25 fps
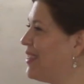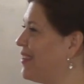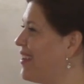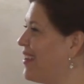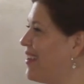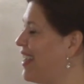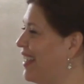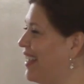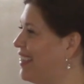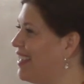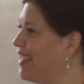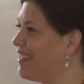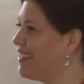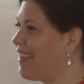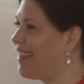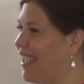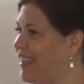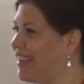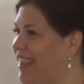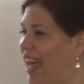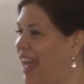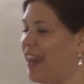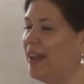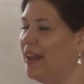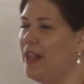or anything
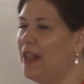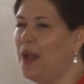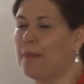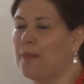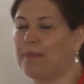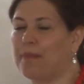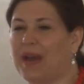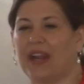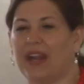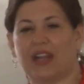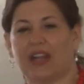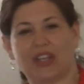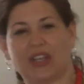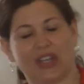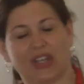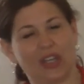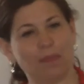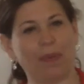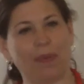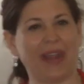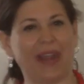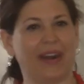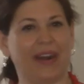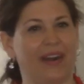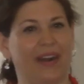like that. But a
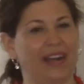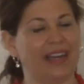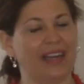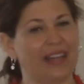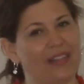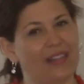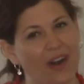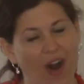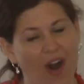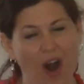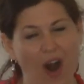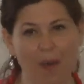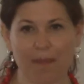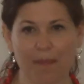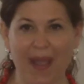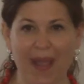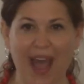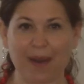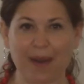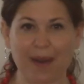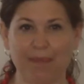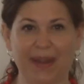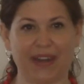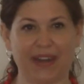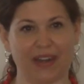good parent, and there are
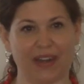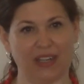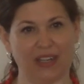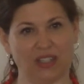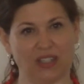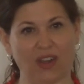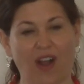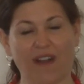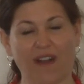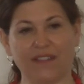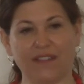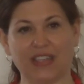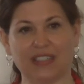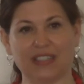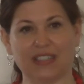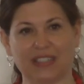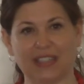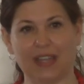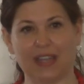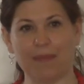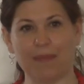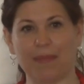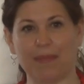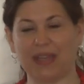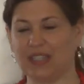bad parents,
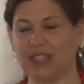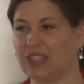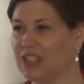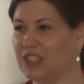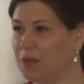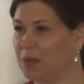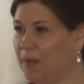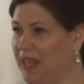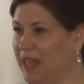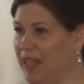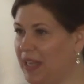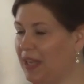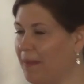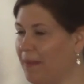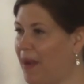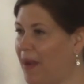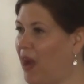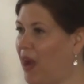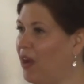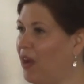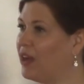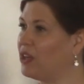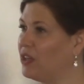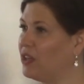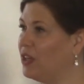obviously, but just speaking
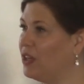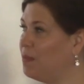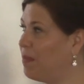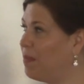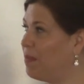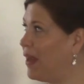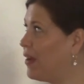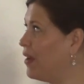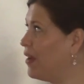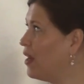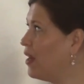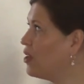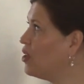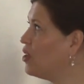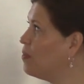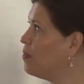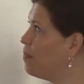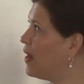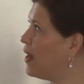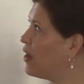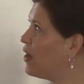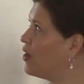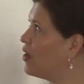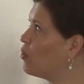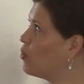about a good parent, a good
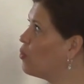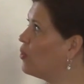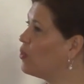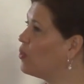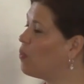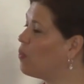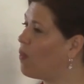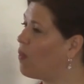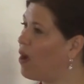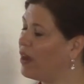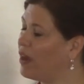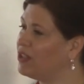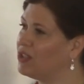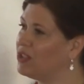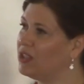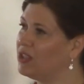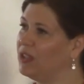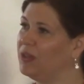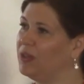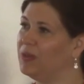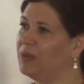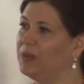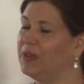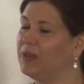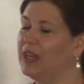parent would want
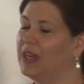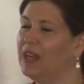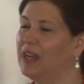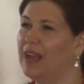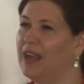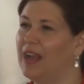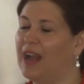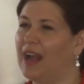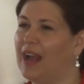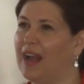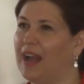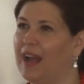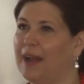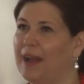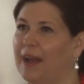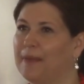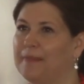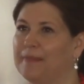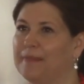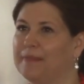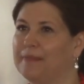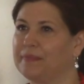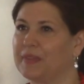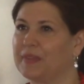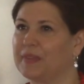to. Um,
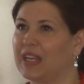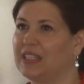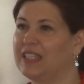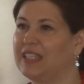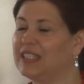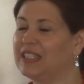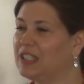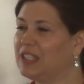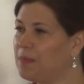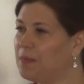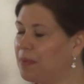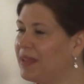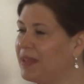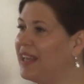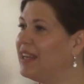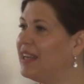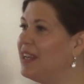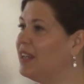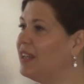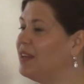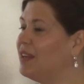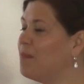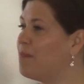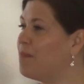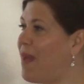
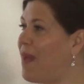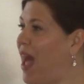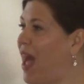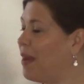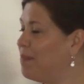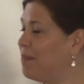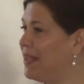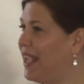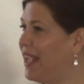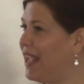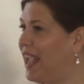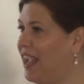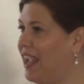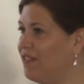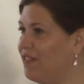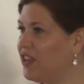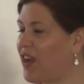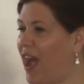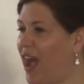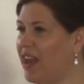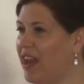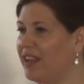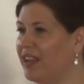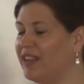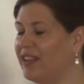discipline bad behavior
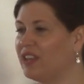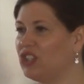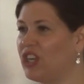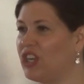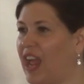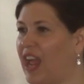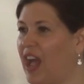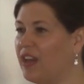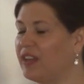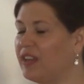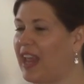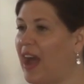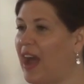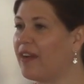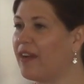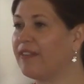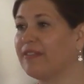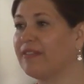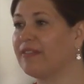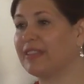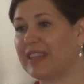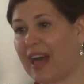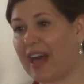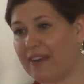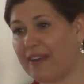out of their child out
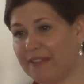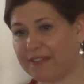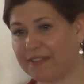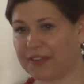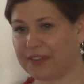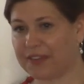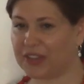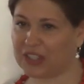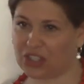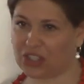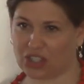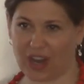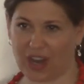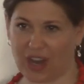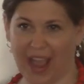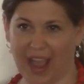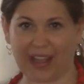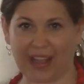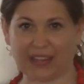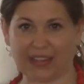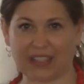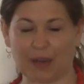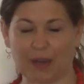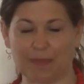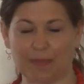of love for the
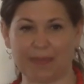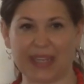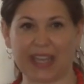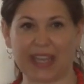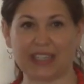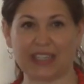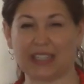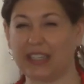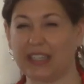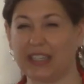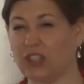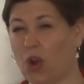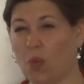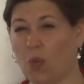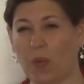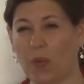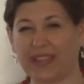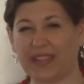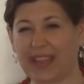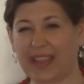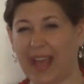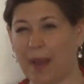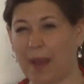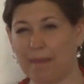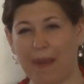child and because they don't
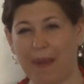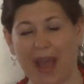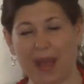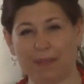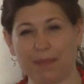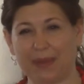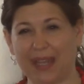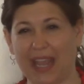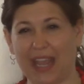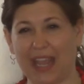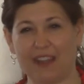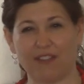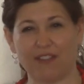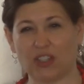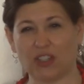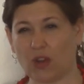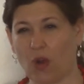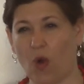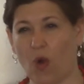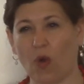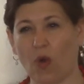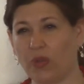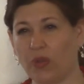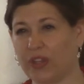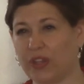want that bad behavior to
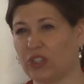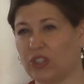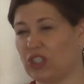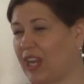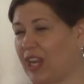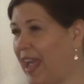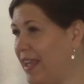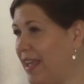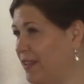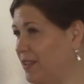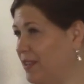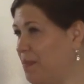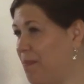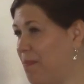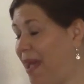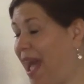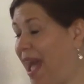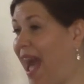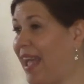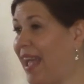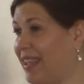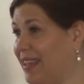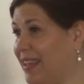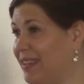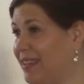hold their child back.